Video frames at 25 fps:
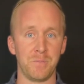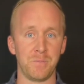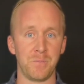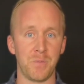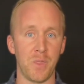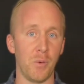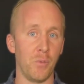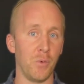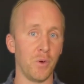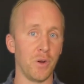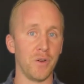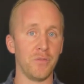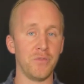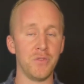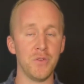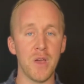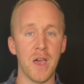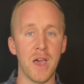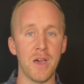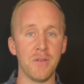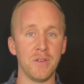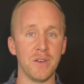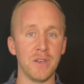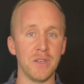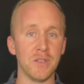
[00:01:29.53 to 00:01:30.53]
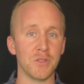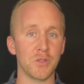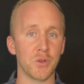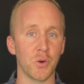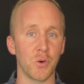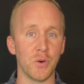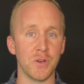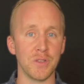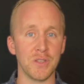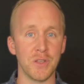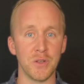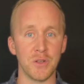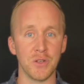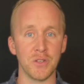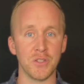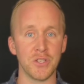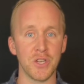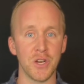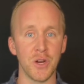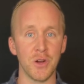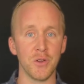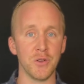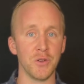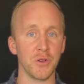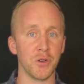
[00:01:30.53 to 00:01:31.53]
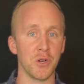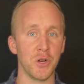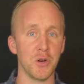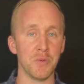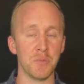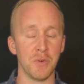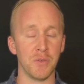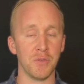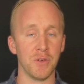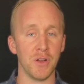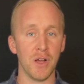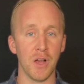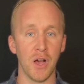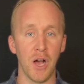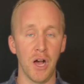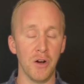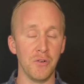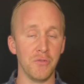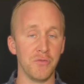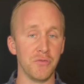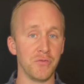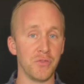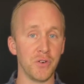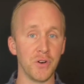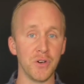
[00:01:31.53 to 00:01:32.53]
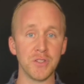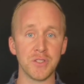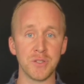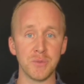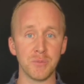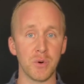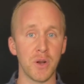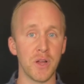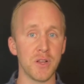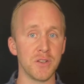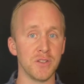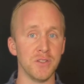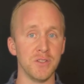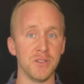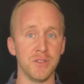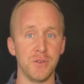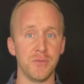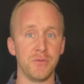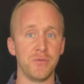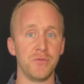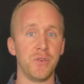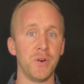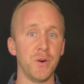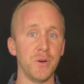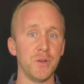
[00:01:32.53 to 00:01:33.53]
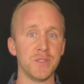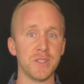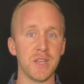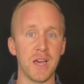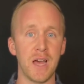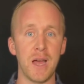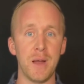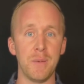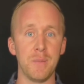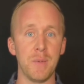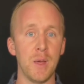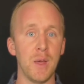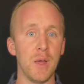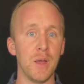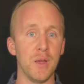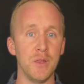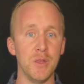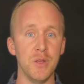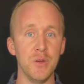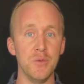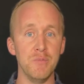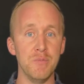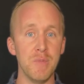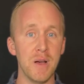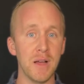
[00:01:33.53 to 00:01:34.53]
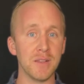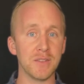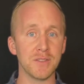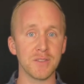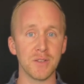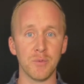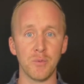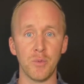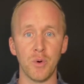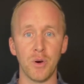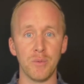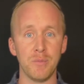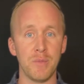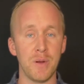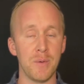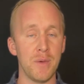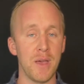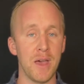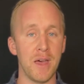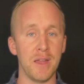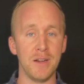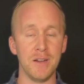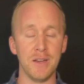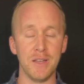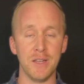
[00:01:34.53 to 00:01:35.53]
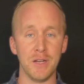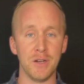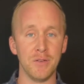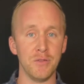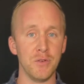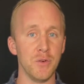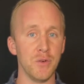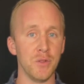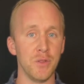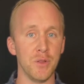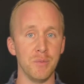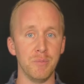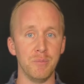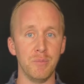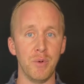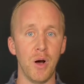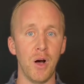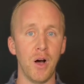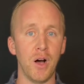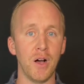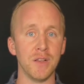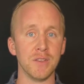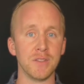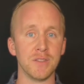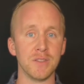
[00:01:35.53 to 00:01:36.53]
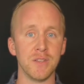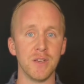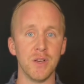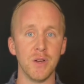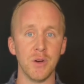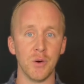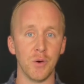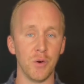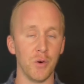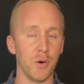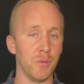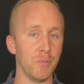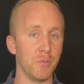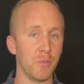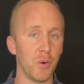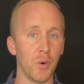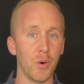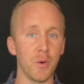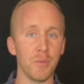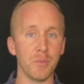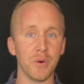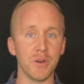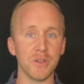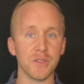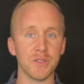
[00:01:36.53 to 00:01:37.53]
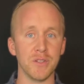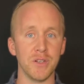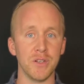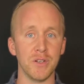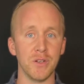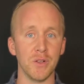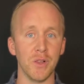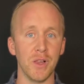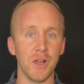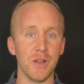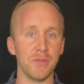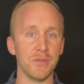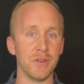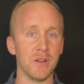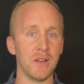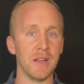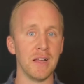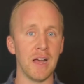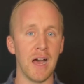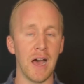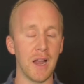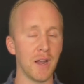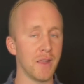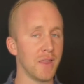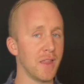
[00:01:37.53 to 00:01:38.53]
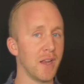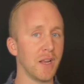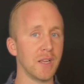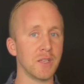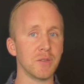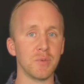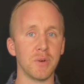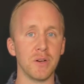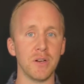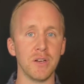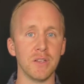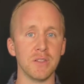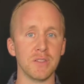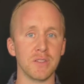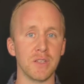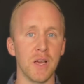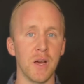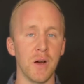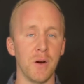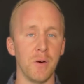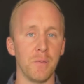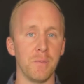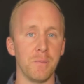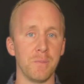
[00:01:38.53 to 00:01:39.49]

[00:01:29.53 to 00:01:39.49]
I wonder if you have any stories that you could share in your group of first impressions, the first time you met someone, maybe had an interview with a boss or important person in your life. How did that experience go?